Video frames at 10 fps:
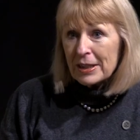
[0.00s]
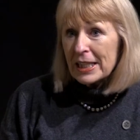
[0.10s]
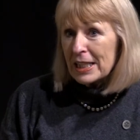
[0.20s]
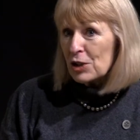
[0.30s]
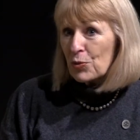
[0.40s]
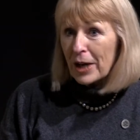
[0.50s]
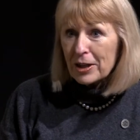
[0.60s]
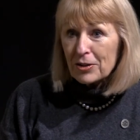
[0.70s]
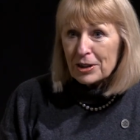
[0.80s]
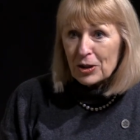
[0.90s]
Keys
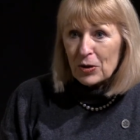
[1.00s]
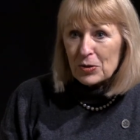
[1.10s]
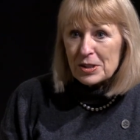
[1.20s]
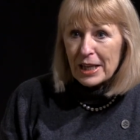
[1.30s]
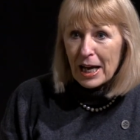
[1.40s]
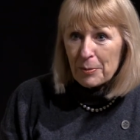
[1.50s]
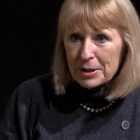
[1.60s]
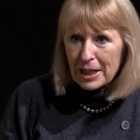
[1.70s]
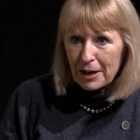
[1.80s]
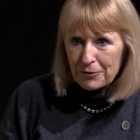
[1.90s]
regularly goes to
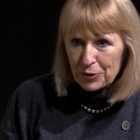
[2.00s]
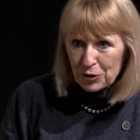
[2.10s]
Habitat for